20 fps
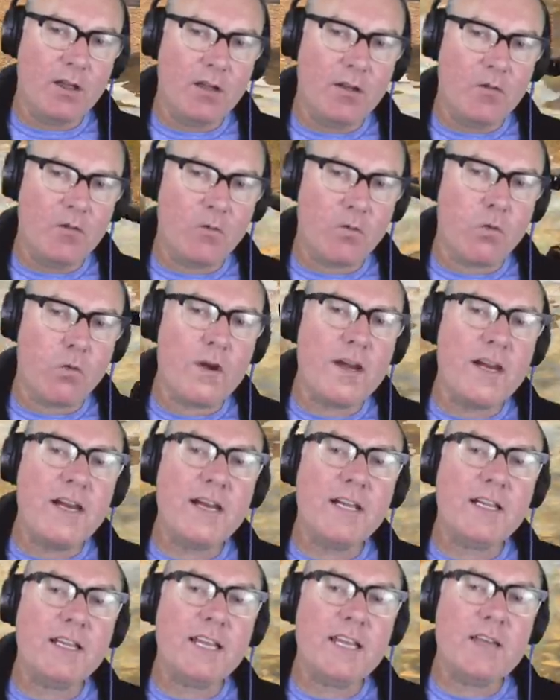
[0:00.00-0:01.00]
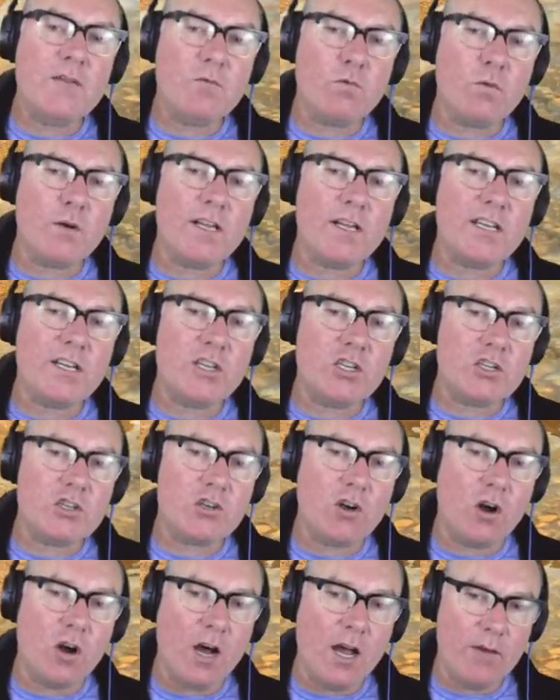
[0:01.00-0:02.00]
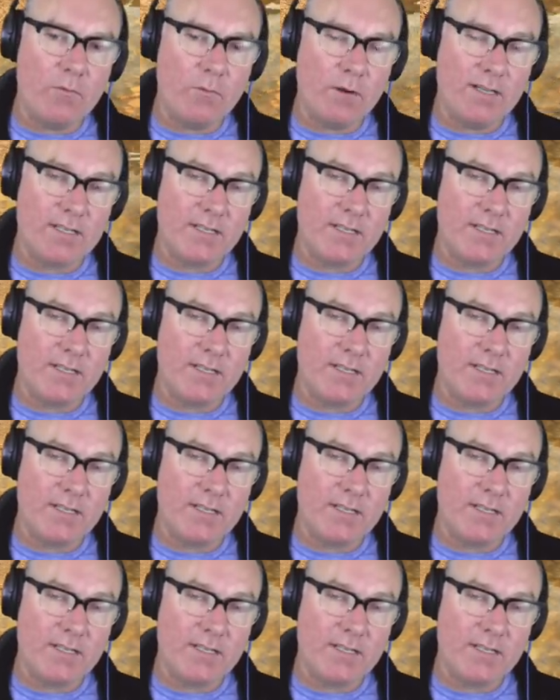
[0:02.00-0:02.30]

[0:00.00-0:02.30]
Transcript: really, really shine when